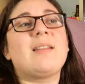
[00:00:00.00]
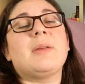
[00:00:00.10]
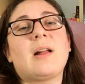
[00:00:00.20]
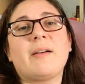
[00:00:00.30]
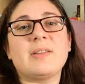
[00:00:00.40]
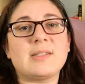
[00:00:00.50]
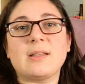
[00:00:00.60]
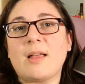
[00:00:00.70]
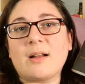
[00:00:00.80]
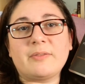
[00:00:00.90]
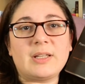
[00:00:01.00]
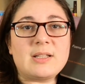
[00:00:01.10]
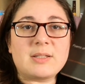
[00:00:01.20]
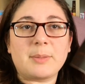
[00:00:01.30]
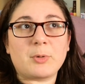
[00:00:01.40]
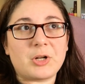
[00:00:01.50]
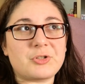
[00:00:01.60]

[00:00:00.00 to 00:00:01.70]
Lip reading: I mean, obviously a lot of it is like broad